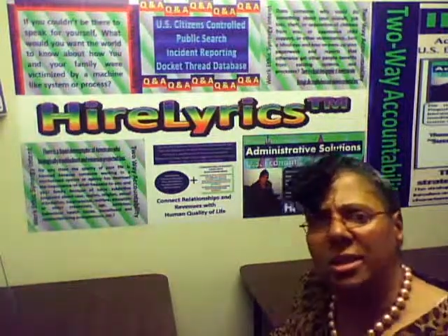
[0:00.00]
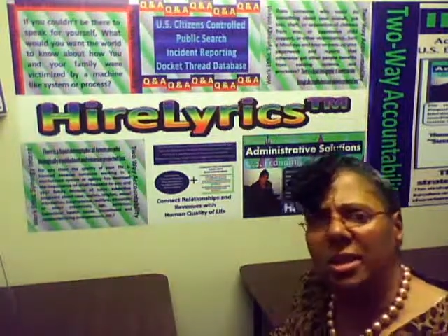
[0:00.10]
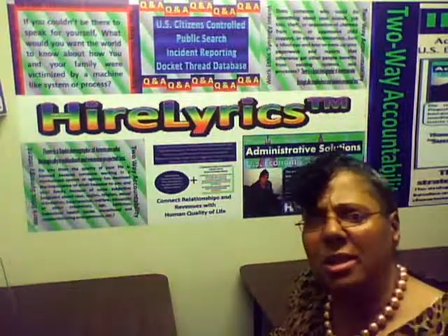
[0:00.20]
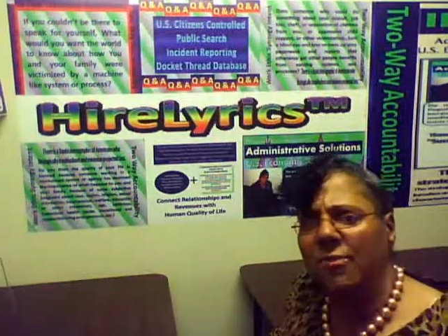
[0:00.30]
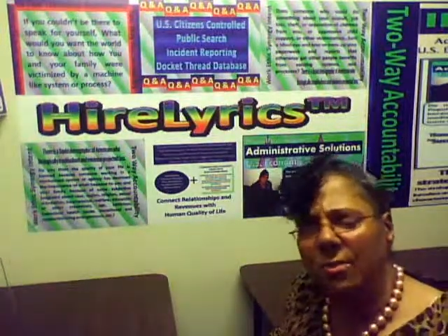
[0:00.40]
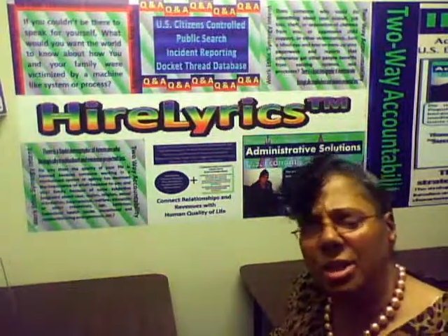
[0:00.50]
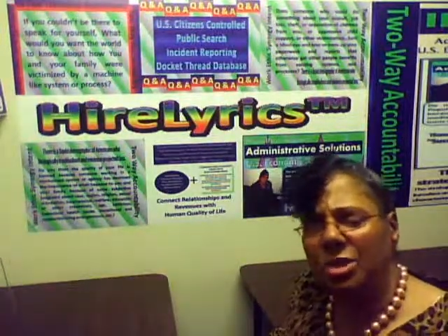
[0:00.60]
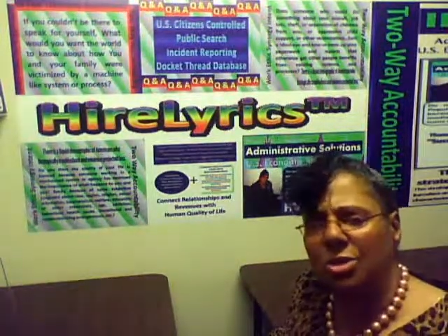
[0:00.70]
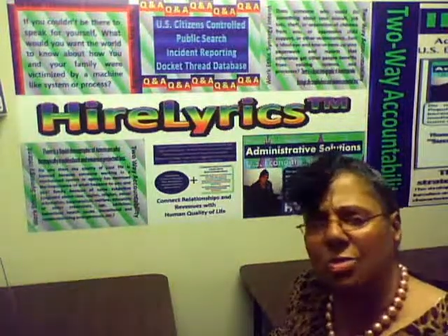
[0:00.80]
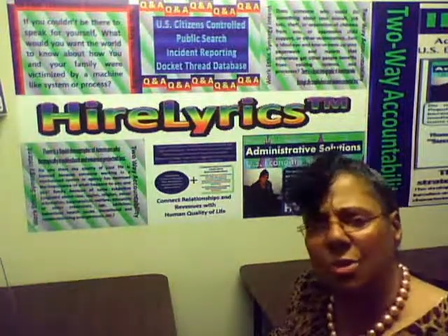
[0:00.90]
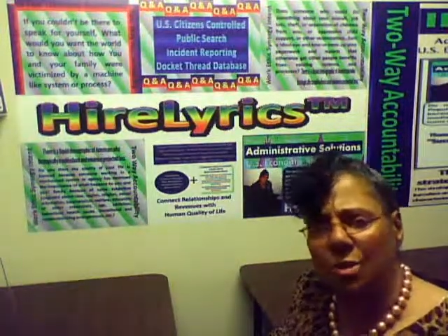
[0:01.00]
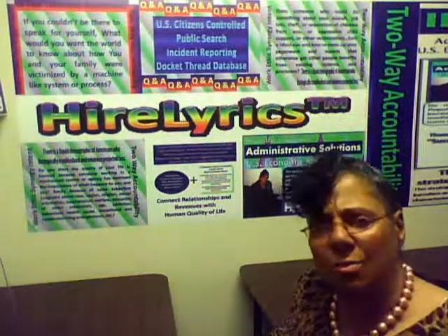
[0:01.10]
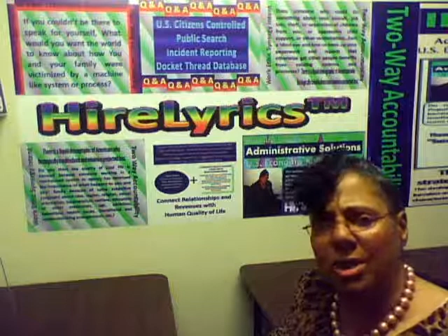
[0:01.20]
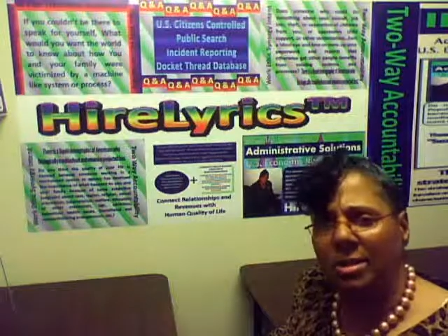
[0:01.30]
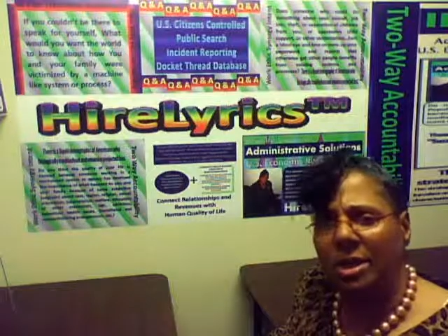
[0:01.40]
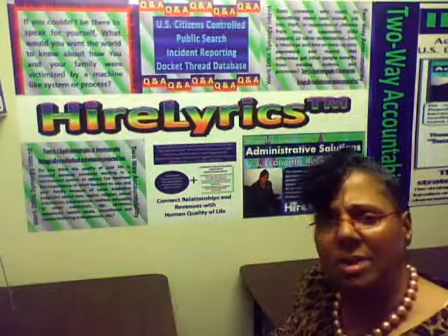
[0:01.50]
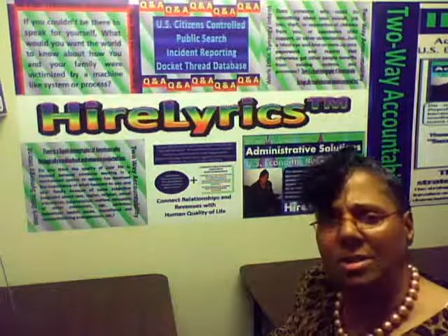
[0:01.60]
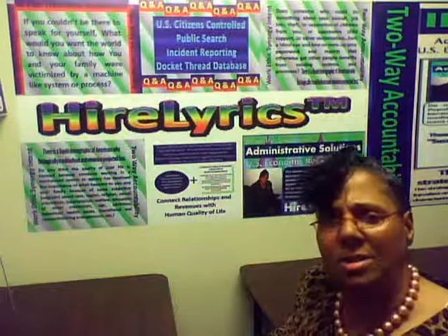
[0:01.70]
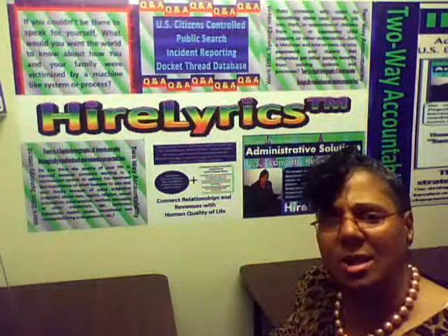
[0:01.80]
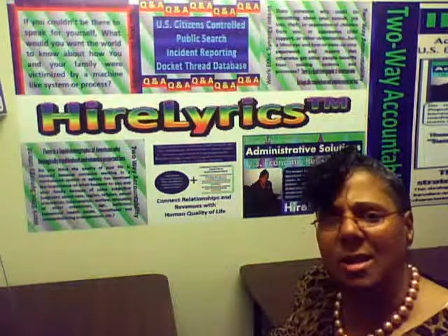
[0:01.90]
and the information to it in a way that they can
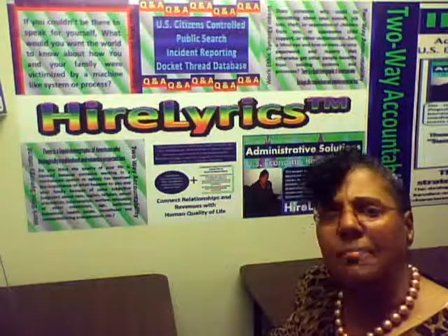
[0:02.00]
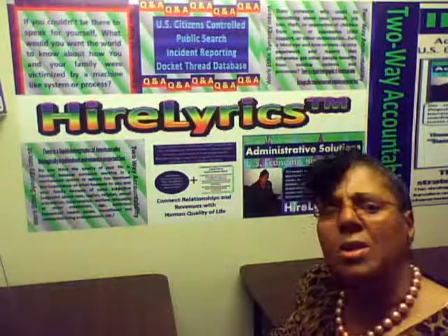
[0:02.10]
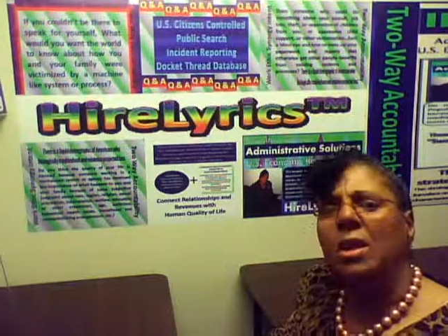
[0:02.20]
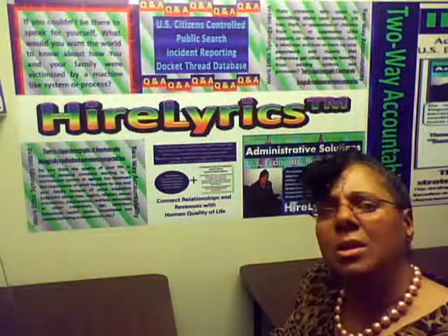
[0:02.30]
see it.